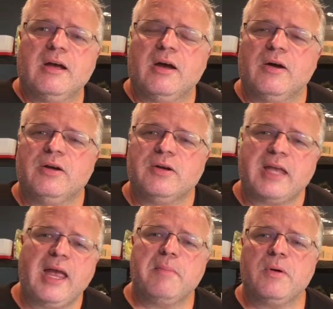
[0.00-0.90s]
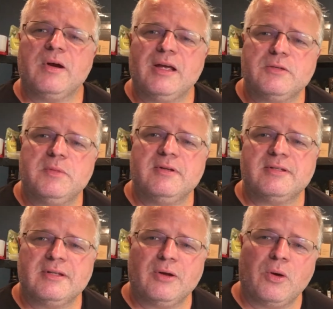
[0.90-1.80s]
or your camper has been
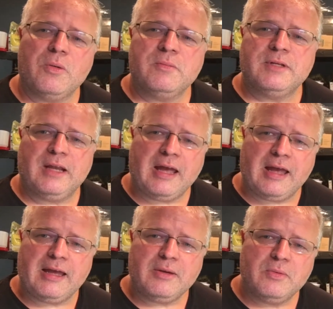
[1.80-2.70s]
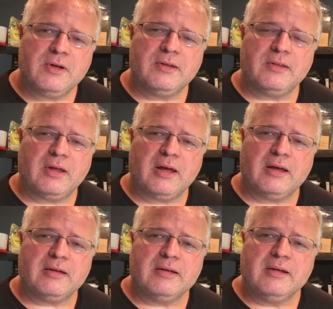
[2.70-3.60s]
sent home today with
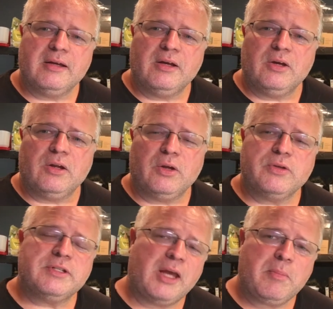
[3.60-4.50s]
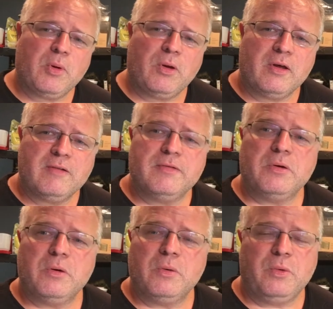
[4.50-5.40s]
a little sample of
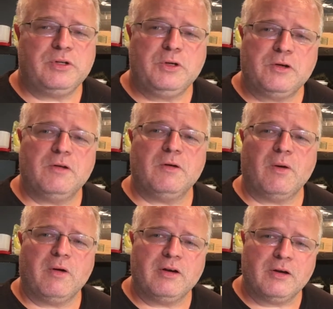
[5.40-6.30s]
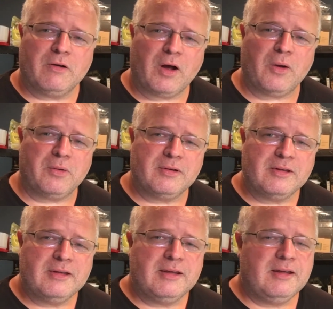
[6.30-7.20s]
what you can grow on your own.
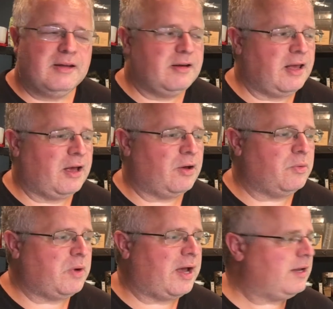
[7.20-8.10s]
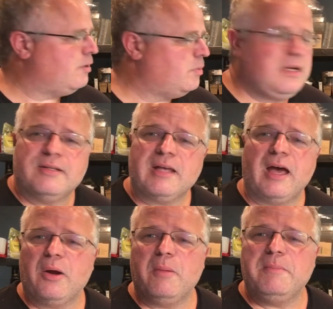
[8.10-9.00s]
Now, why did we
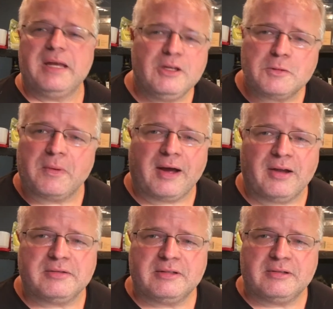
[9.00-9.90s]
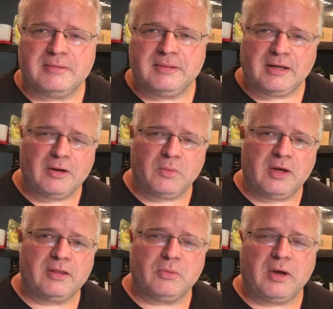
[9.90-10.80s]
decide on pea sprouts to begin
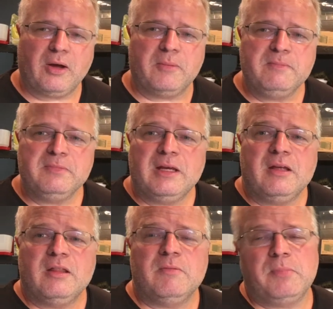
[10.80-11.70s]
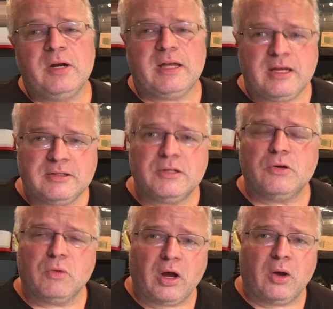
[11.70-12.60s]
with? Well, they're pretty easy to
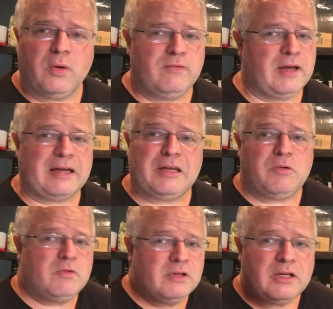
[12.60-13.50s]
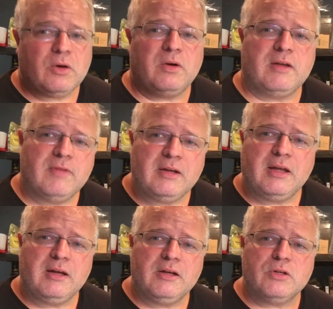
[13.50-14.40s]
grow. In fact, you really don't even
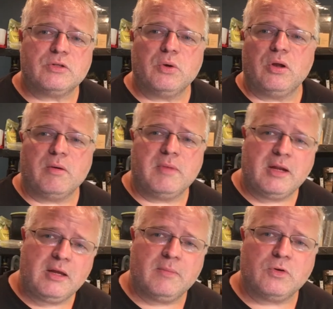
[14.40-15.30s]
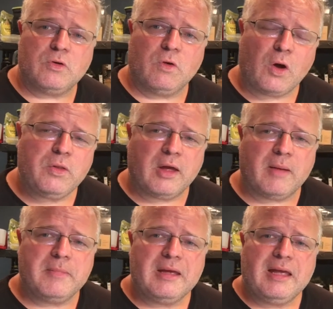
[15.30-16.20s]
need any soil or medium to grow
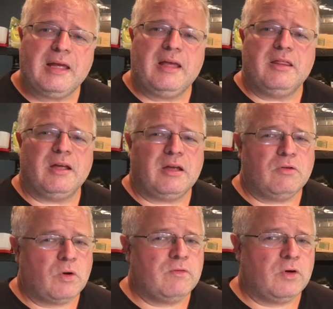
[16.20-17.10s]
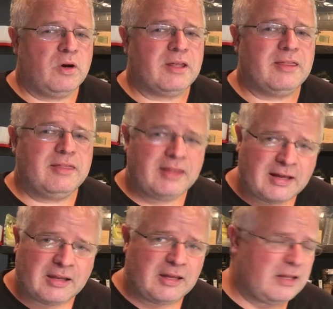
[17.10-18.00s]
them. They can grow very
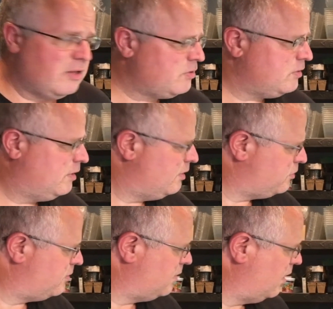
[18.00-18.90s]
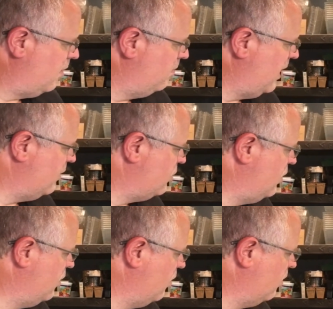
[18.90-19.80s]
thickly. This batch
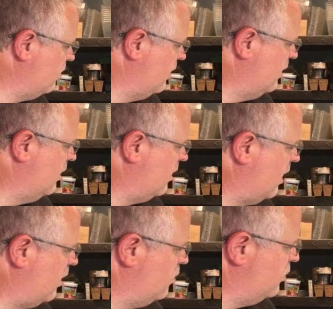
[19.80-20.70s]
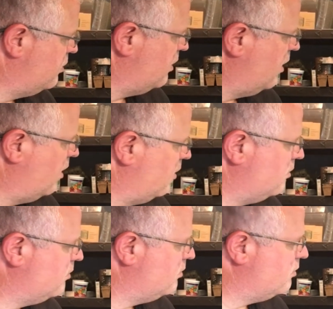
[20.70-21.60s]
here kind of was
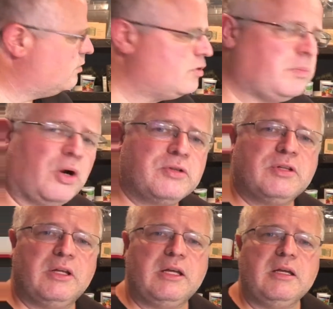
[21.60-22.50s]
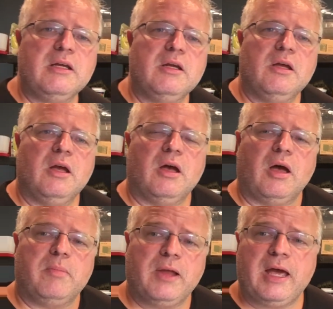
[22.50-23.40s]
sparsely
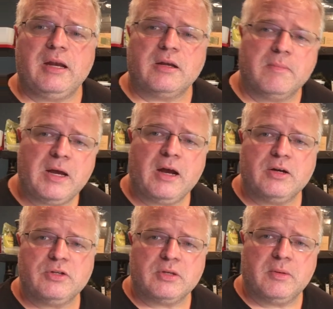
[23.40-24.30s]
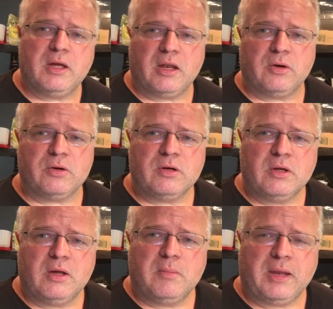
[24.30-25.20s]
planted compared to some of the other
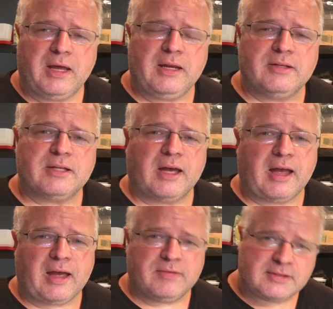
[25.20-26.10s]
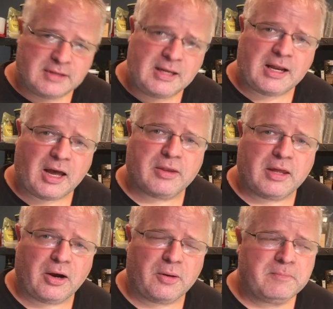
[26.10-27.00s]
plantings I have seen out there.